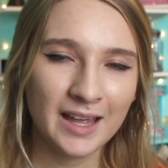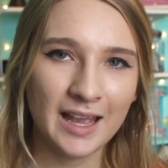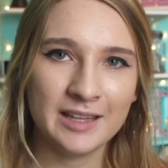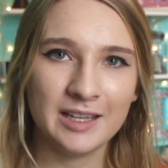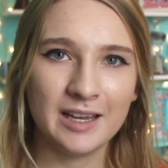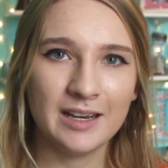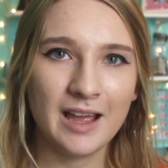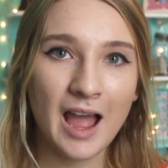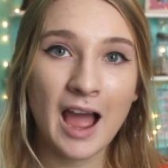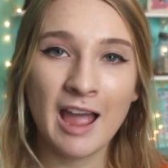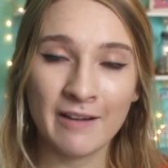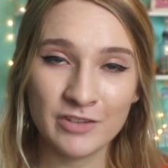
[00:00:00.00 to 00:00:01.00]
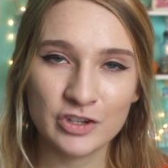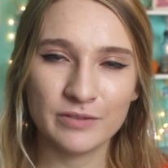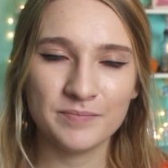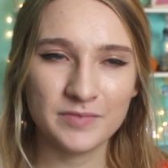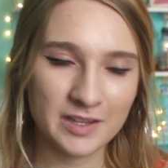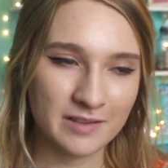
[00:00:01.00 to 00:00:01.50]
And then
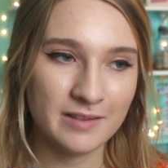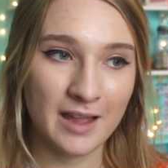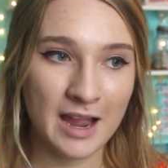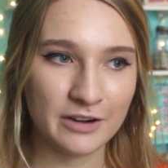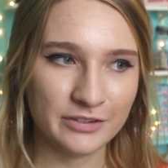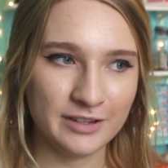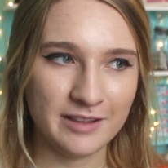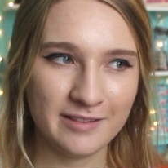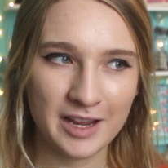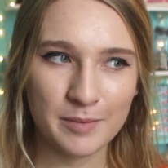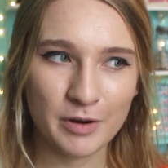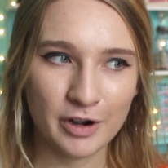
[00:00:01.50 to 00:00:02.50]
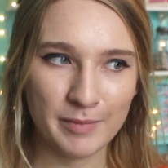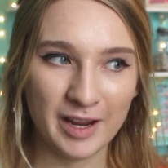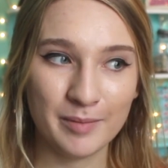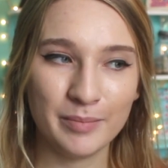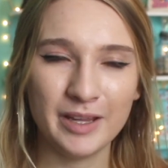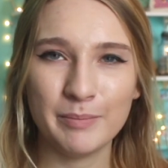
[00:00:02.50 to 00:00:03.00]
after, this is actually the second part of
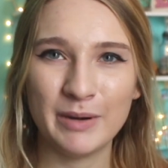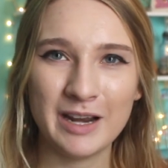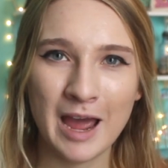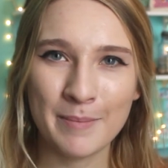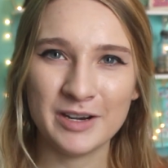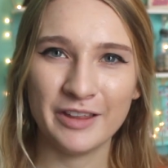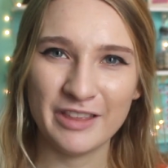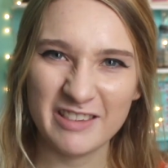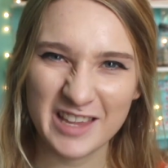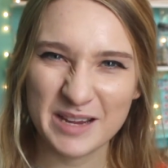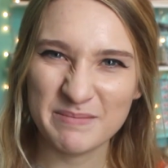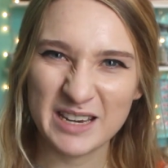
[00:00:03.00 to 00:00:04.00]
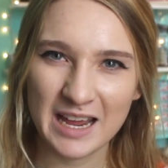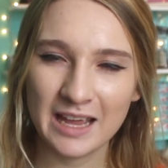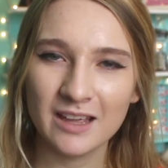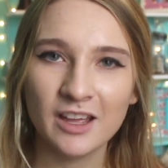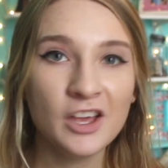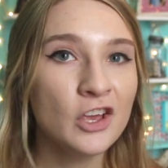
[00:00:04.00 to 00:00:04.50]
my complaint, but it happened on the same
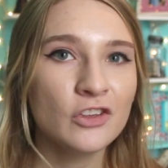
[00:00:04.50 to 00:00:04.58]
day.